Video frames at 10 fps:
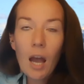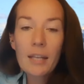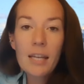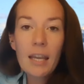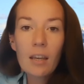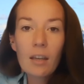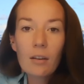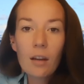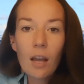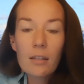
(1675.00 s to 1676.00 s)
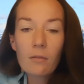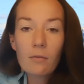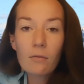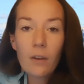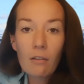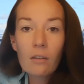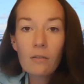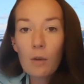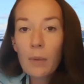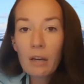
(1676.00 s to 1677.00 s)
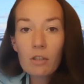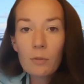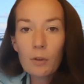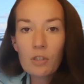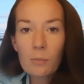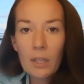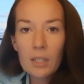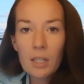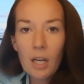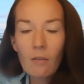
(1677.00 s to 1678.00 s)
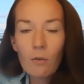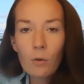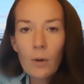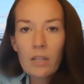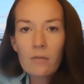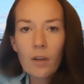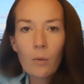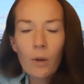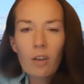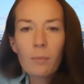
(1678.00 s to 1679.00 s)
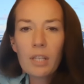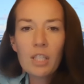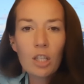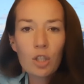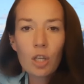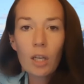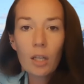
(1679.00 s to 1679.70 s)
take it as a very, very big responsibility. I've always felt when I've been teaching in